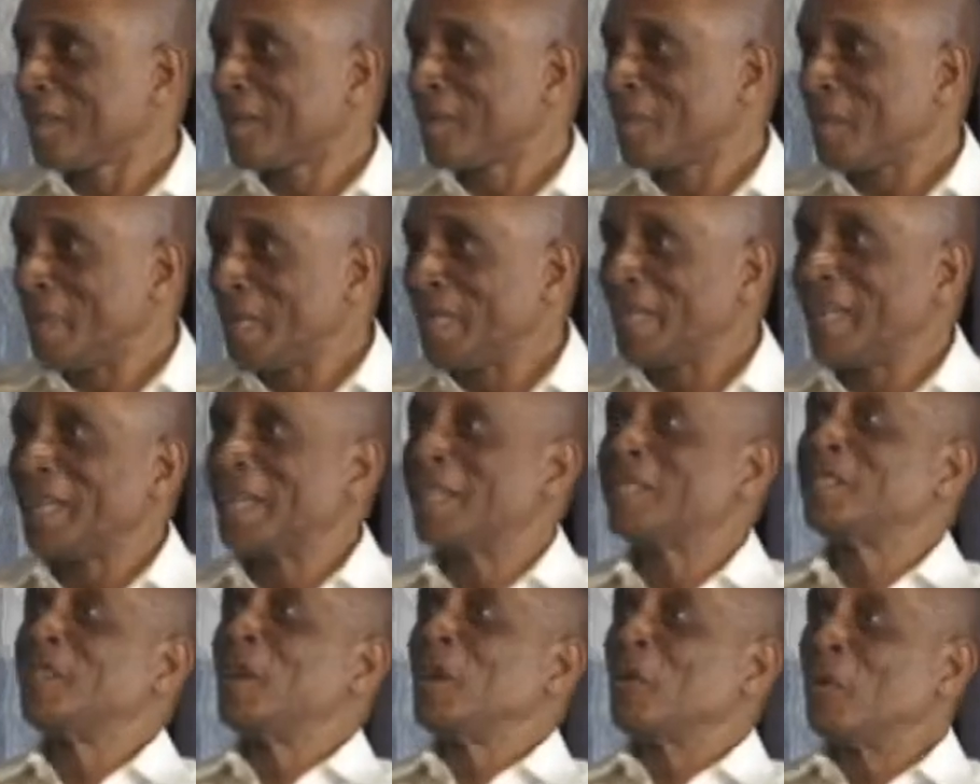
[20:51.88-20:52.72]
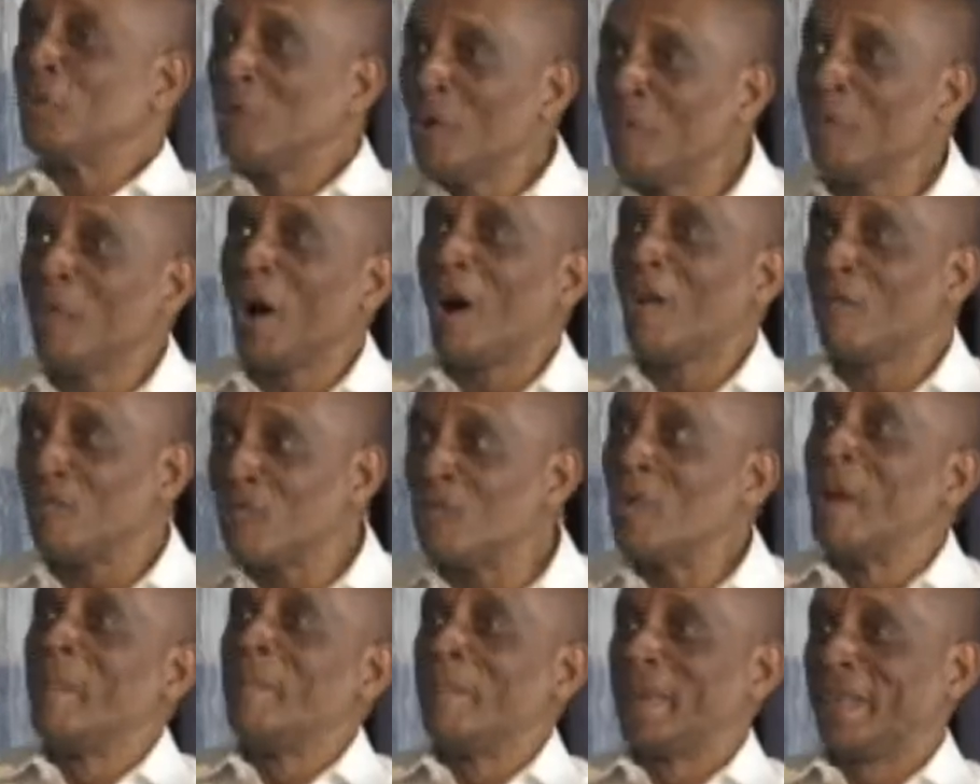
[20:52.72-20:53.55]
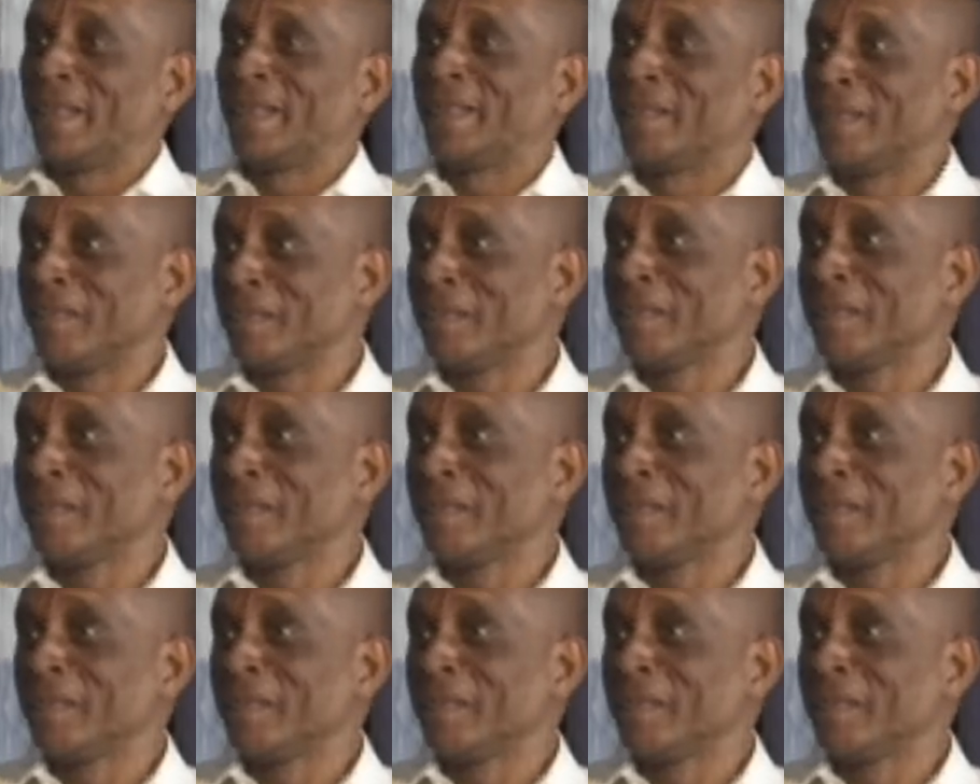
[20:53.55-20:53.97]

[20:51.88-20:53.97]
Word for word: Meaning, it's the group of women